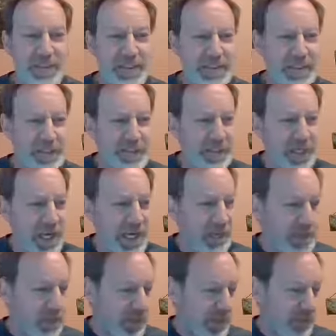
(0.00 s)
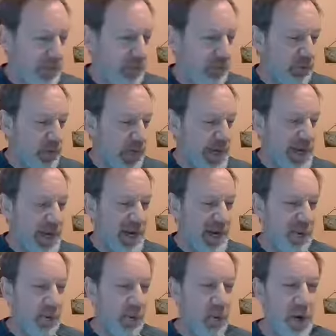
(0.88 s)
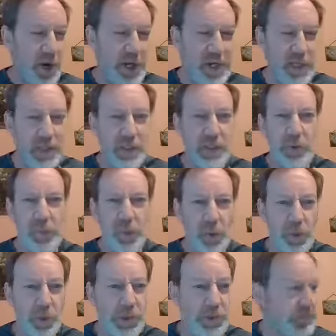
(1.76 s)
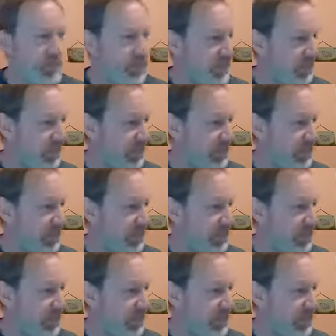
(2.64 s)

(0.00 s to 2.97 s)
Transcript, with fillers: It just came to me when Renee and I were walking this morning.